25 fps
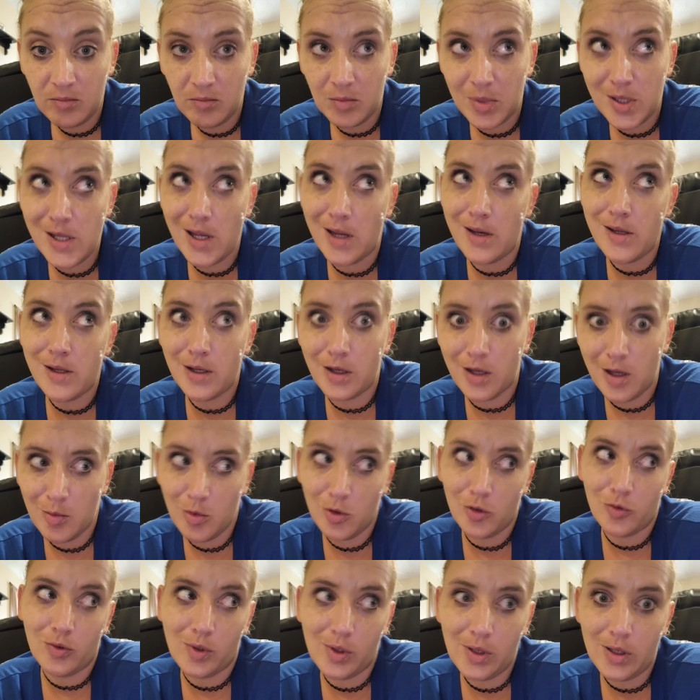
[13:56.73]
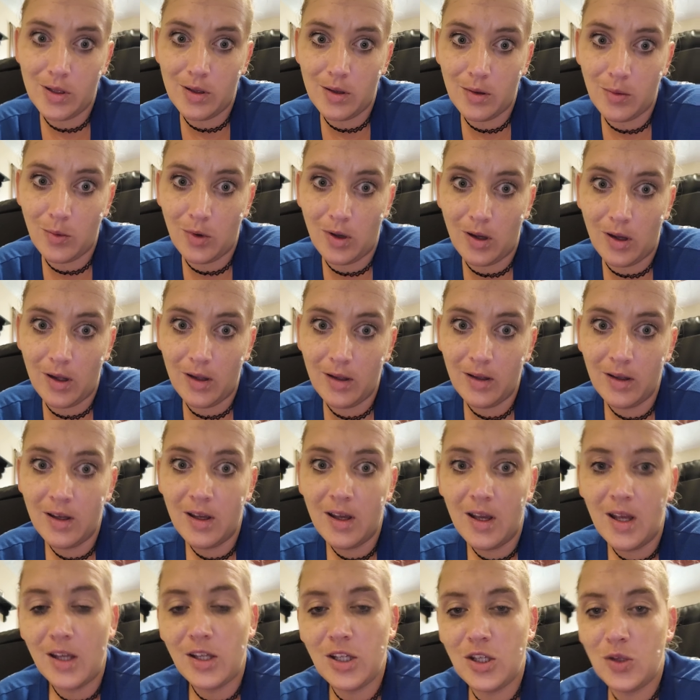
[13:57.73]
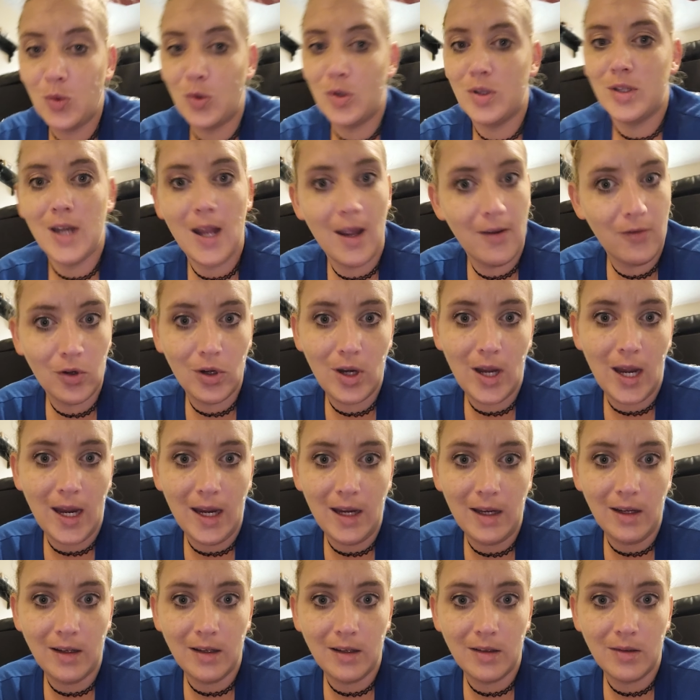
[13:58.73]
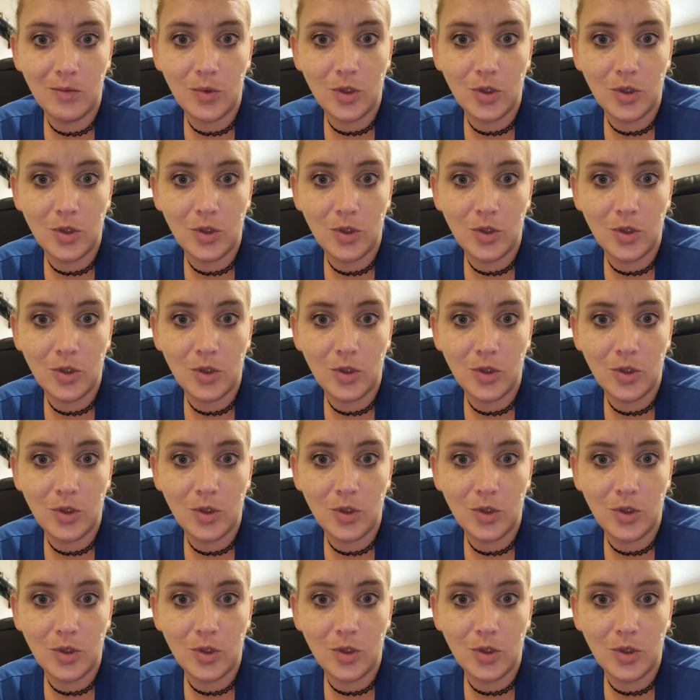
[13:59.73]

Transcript: Besides a couple of reasons why. You will never hate